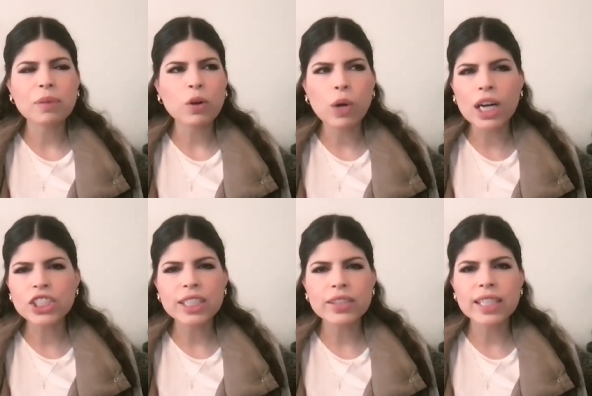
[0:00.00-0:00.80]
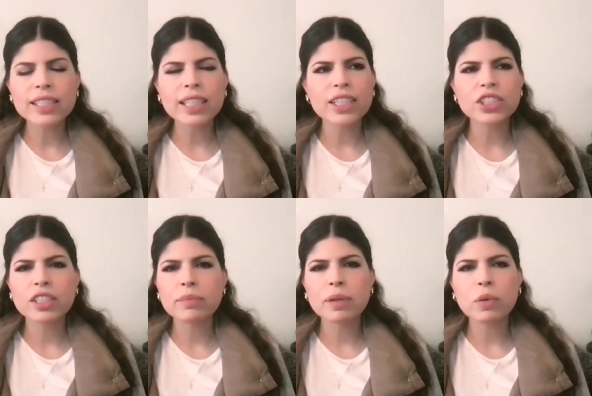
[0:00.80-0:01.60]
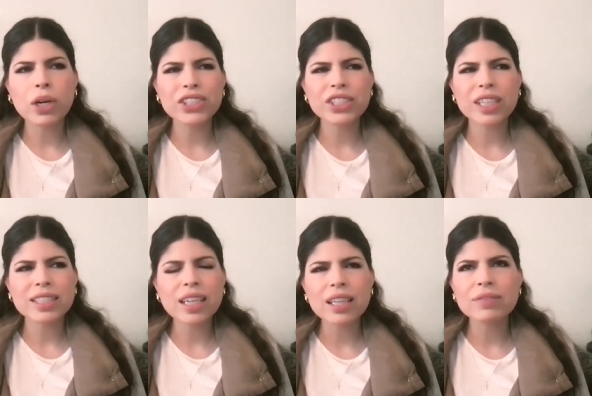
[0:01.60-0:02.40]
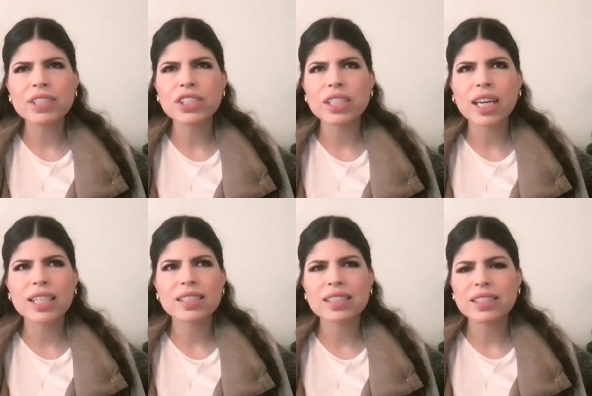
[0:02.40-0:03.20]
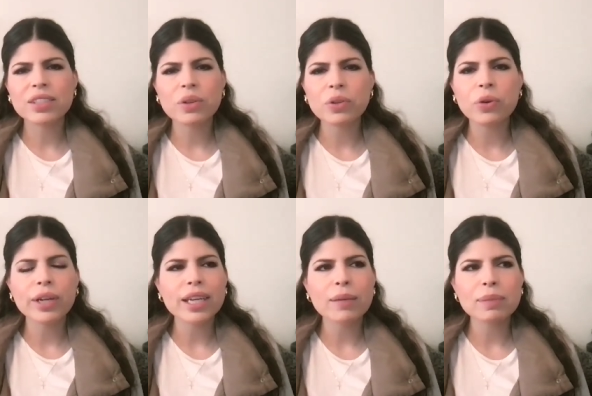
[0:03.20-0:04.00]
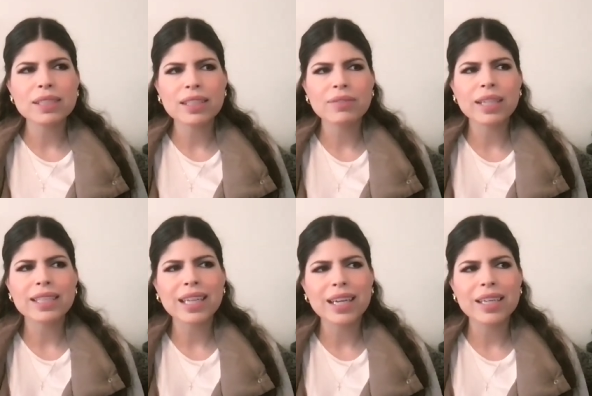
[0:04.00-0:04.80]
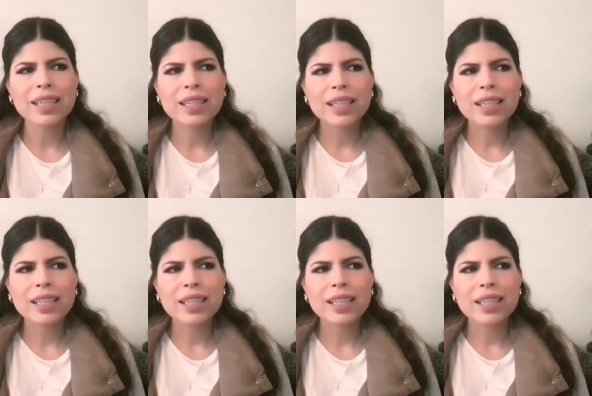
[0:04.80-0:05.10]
watching things that I shouldn't be watching on television as, growing up and stuff like that.